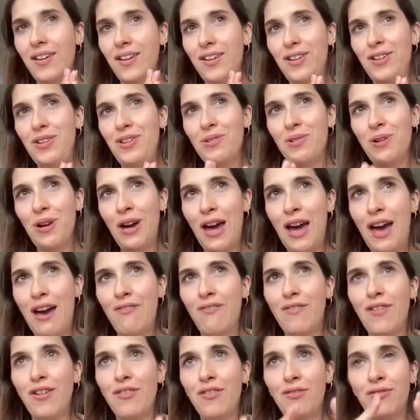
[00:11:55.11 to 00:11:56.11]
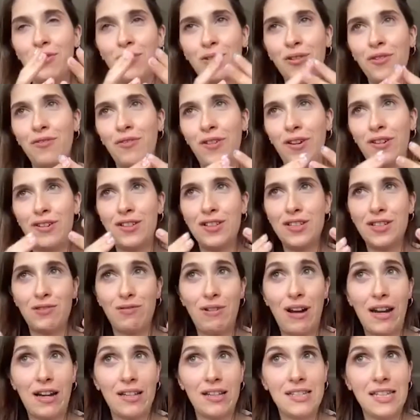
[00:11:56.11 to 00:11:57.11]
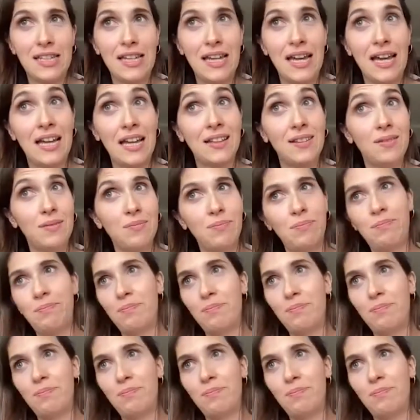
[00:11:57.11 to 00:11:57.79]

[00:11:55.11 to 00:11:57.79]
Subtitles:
you have a full funnel strategy, and